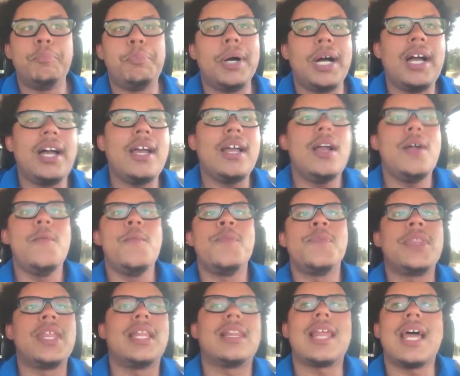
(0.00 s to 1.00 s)
But
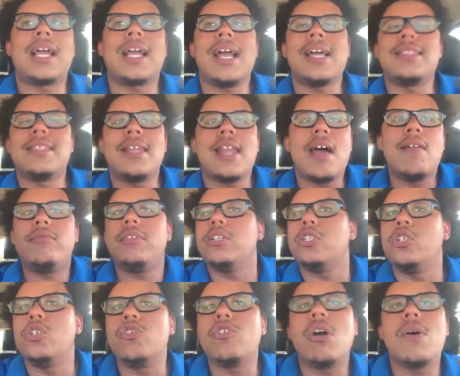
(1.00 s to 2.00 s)
like I said,
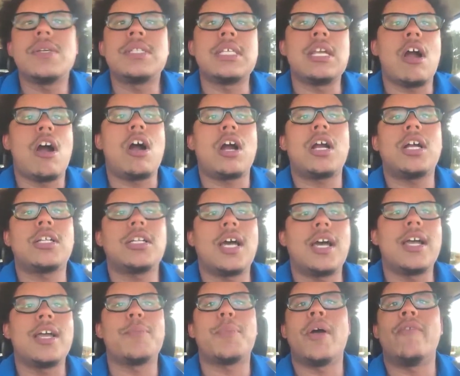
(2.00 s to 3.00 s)
Evelyn Hugo is the
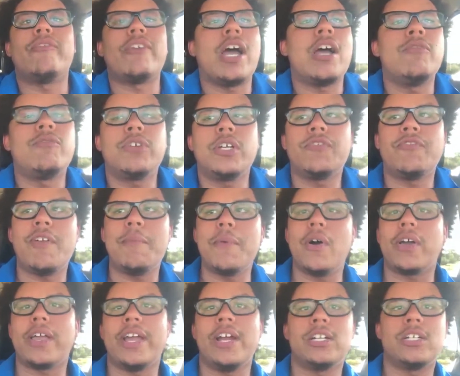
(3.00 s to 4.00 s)
archetype of every
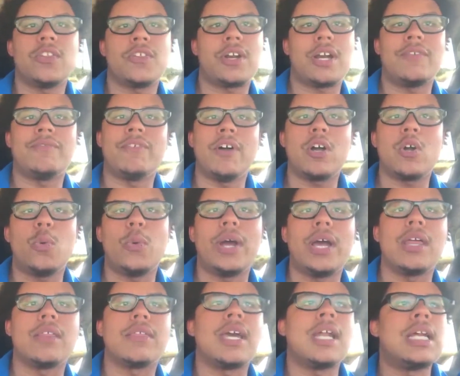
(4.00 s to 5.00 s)
female character that I fuck
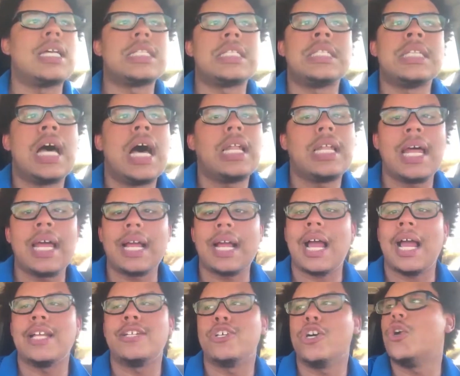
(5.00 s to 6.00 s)
with, and it's not like
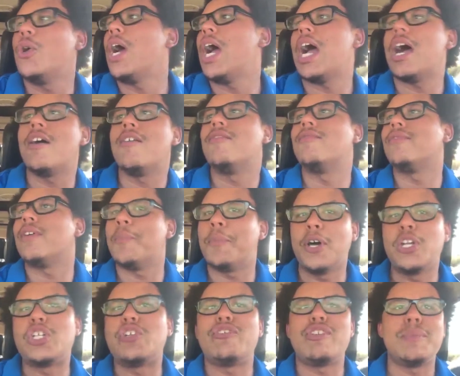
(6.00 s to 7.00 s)
I don't have a
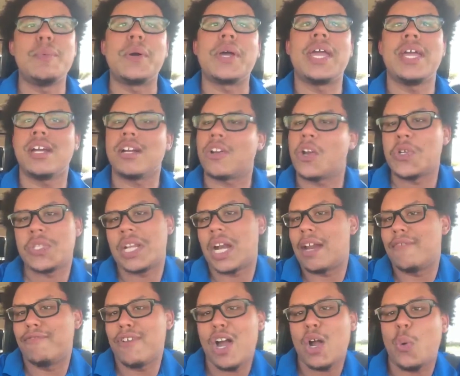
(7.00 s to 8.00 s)
bunch of female characters that
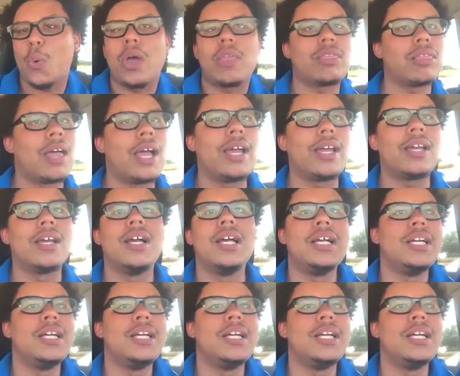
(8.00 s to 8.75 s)
I fuck with. Like,